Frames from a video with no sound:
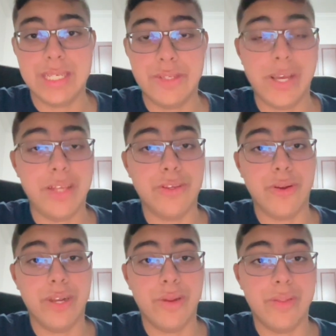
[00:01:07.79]
you guys
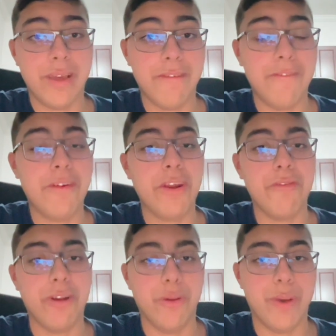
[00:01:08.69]
already know that very,
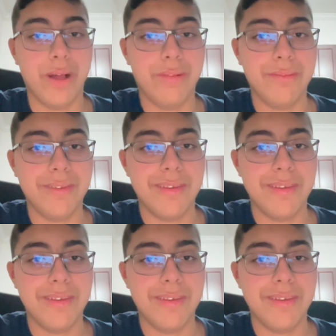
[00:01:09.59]
very well